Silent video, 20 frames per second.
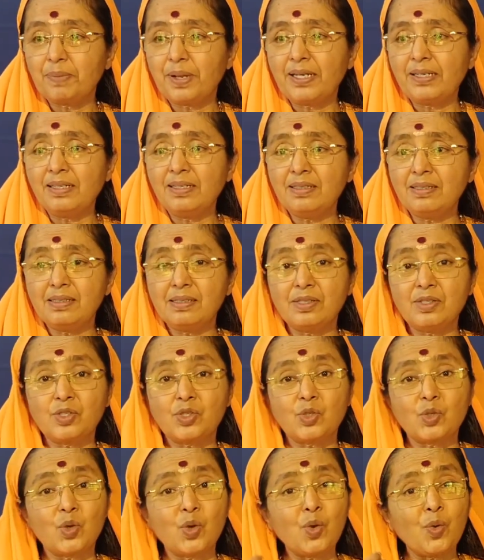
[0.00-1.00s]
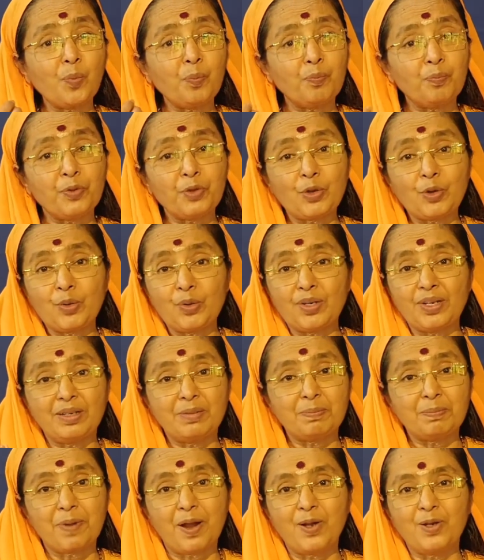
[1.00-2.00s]
penance is so pure
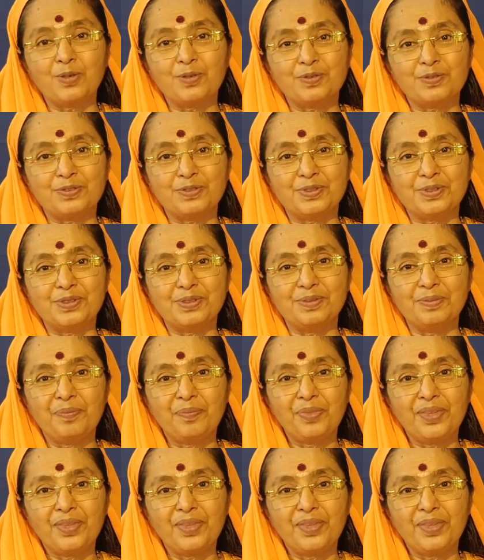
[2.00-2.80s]
and powerful,